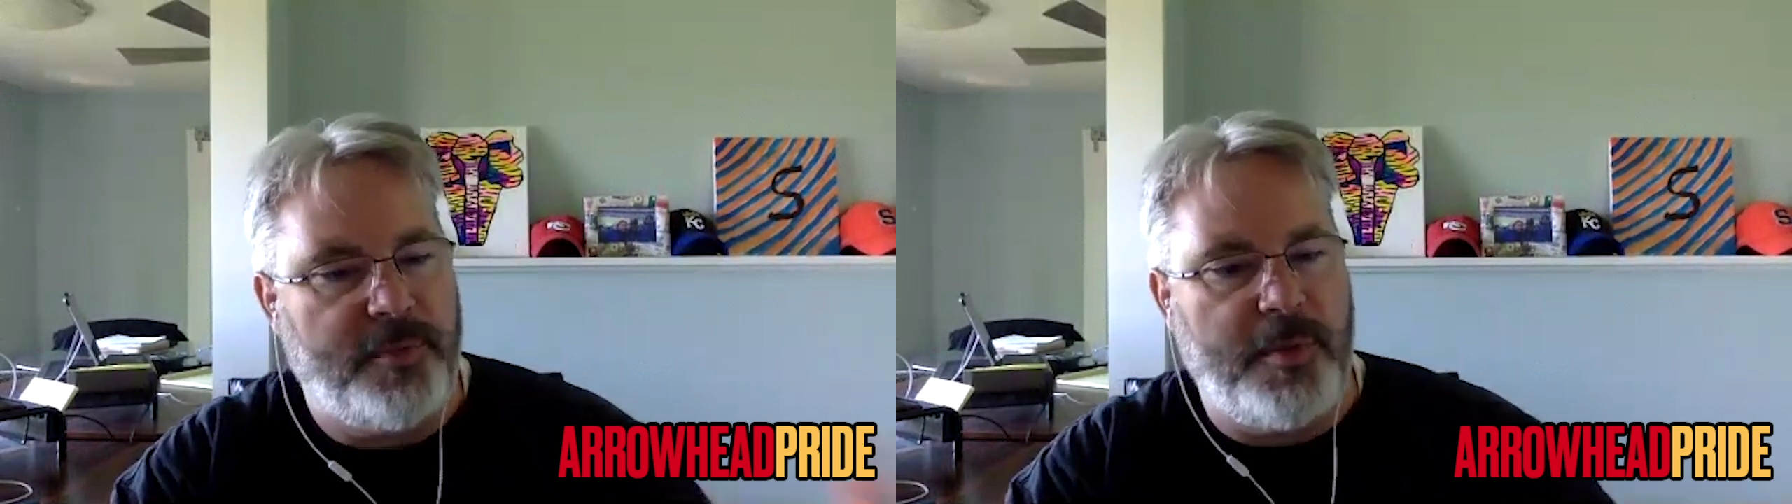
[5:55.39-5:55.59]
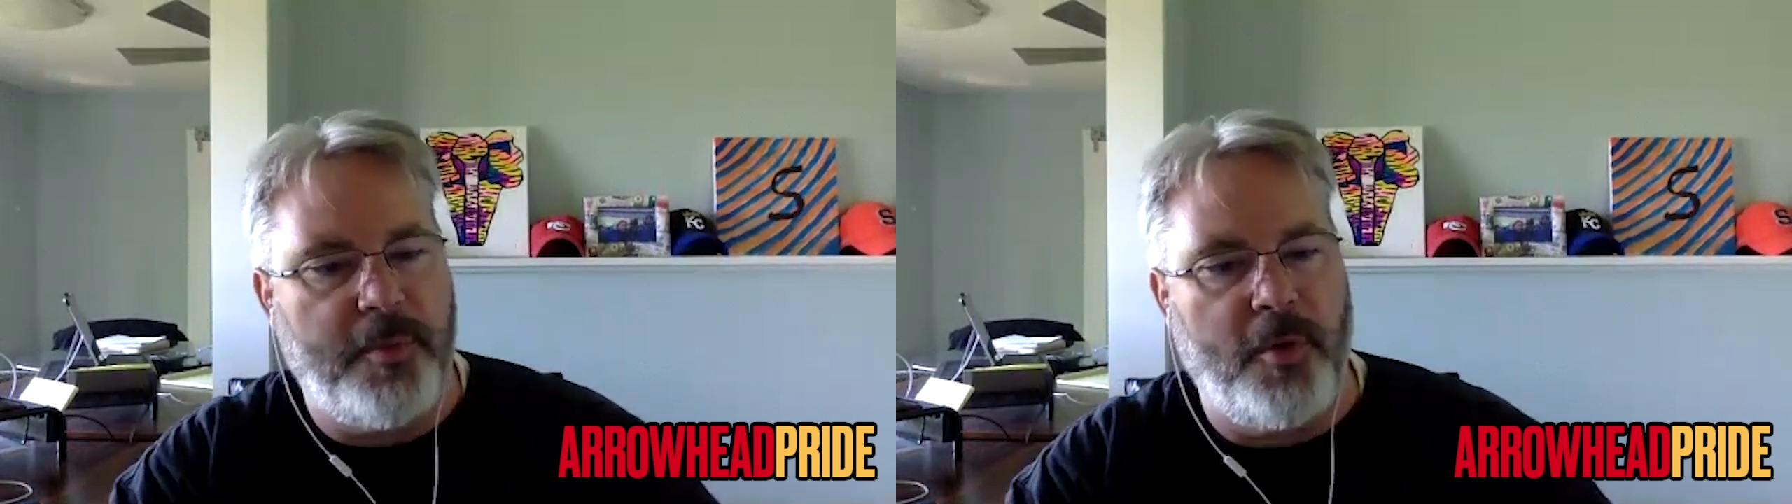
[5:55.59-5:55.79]

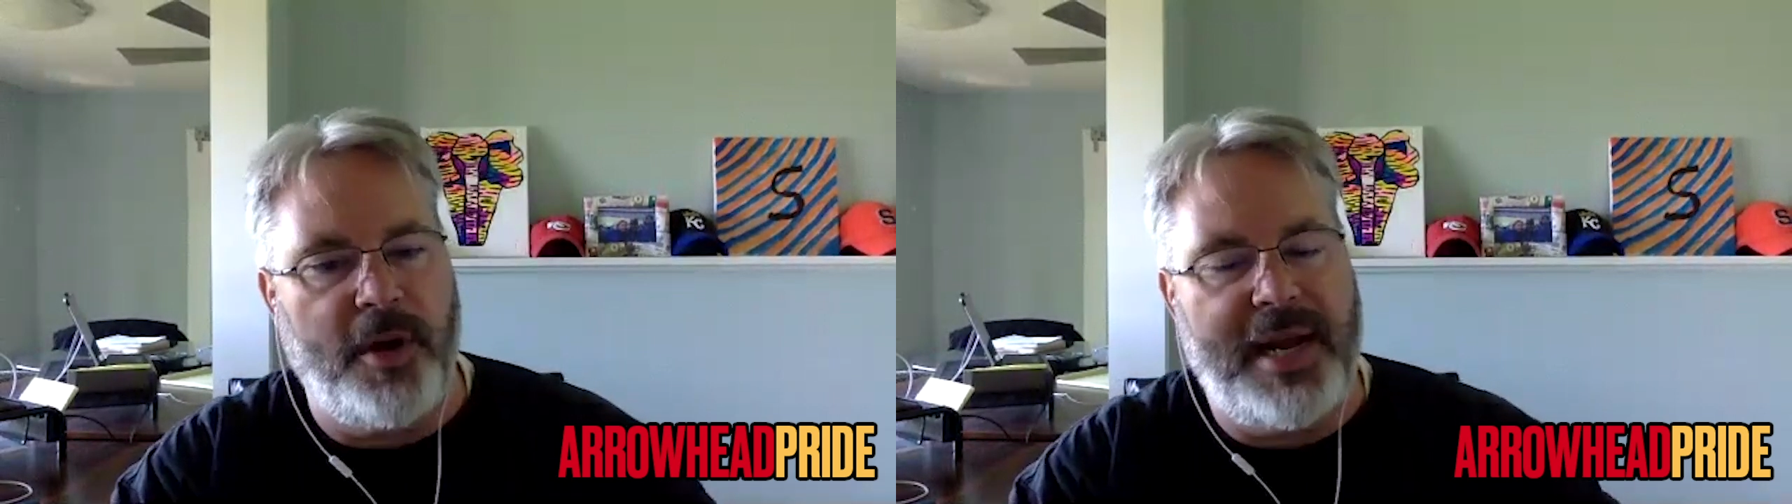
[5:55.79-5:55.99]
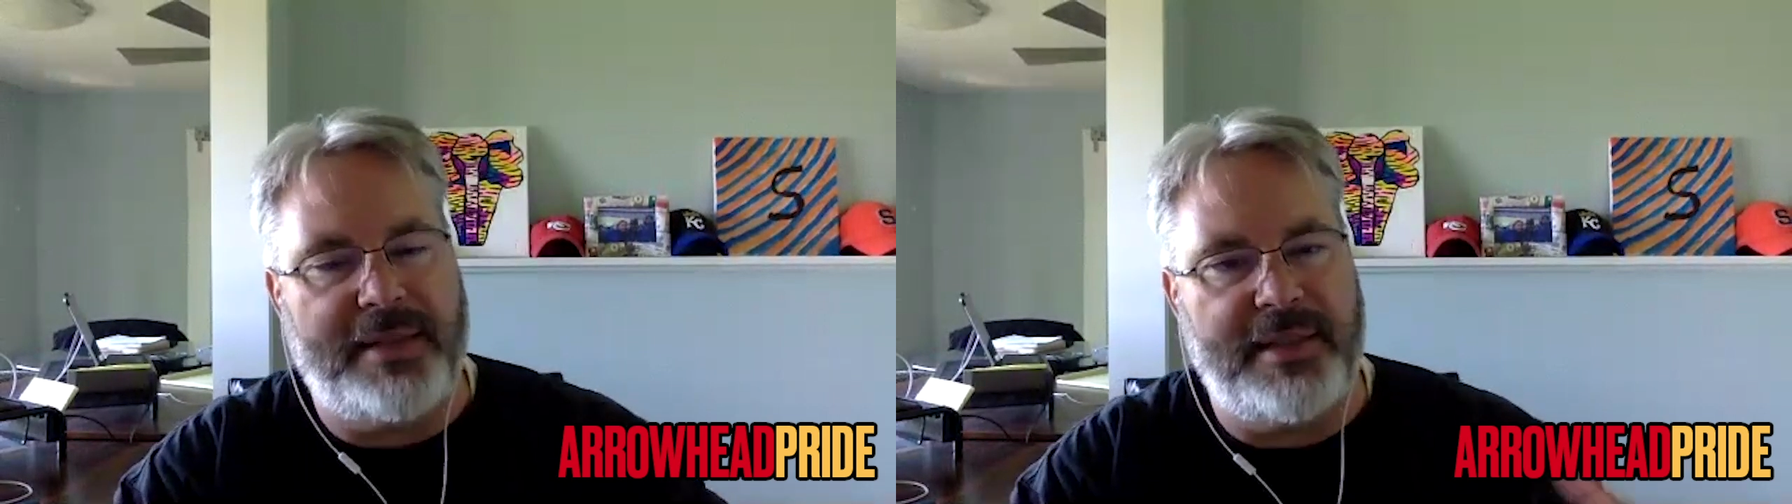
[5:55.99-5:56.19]
We pointed
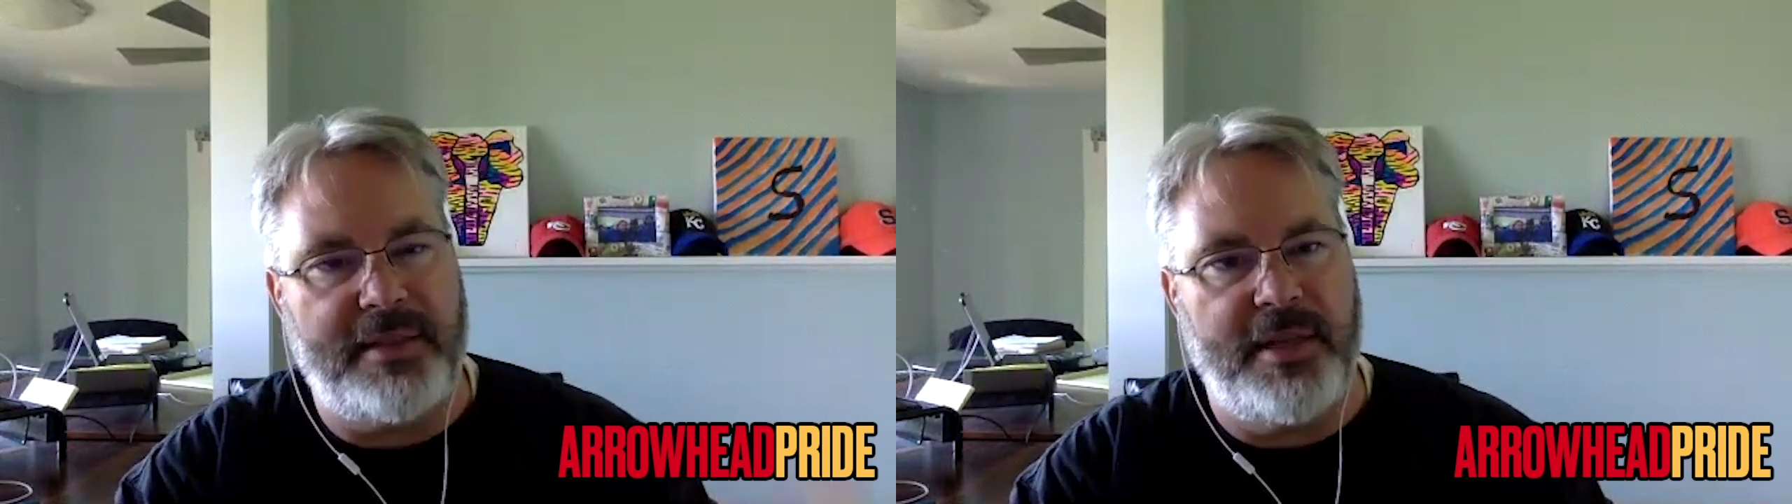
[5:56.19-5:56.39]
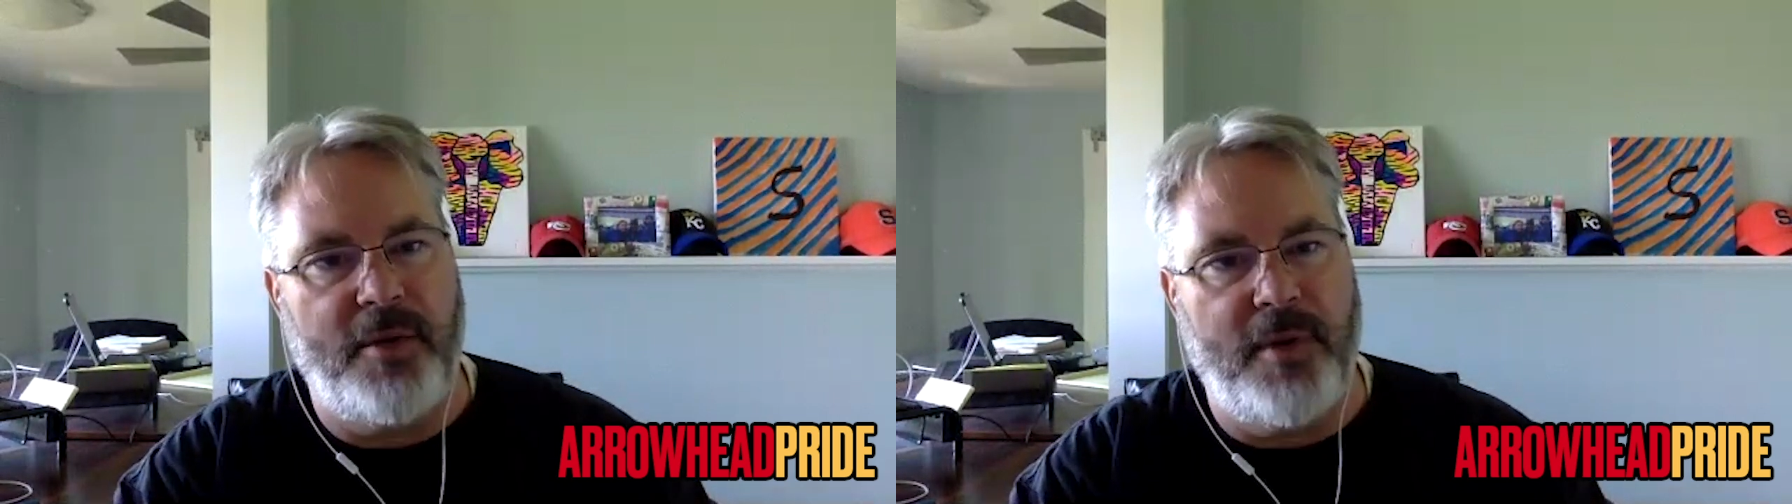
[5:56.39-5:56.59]
out that,
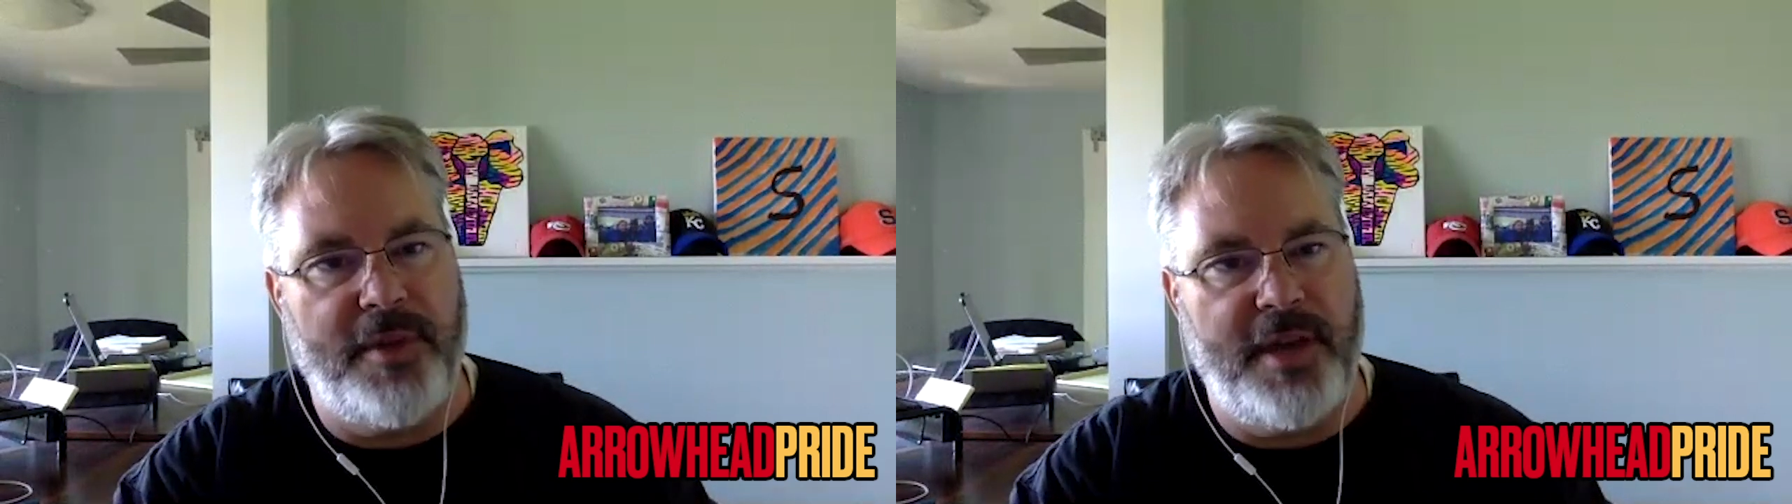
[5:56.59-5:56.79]
you know, one of the